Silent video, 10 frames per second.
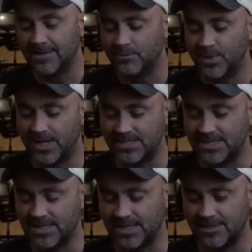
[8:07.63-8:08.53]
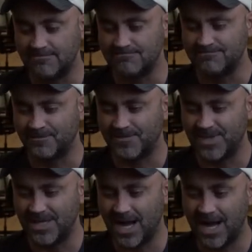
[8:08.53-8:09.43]
But
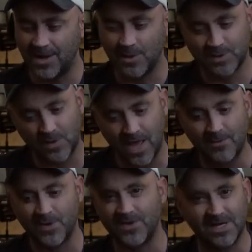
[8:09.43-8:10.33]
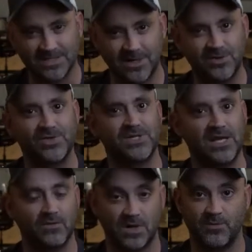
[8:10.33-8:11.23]
yeah, I also empathize and
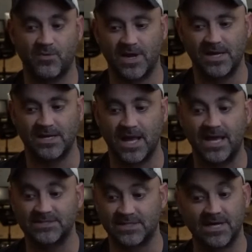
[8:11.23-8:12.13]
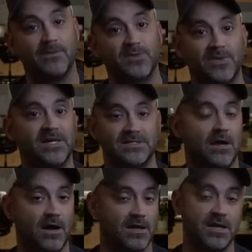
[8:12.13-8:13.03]
understand when a brand has to compromise
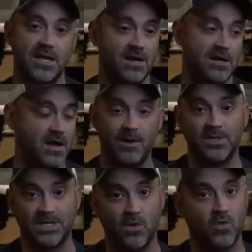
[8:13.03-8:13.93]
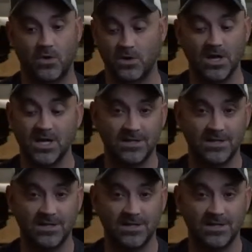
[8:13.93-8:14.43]
on an anomaly order,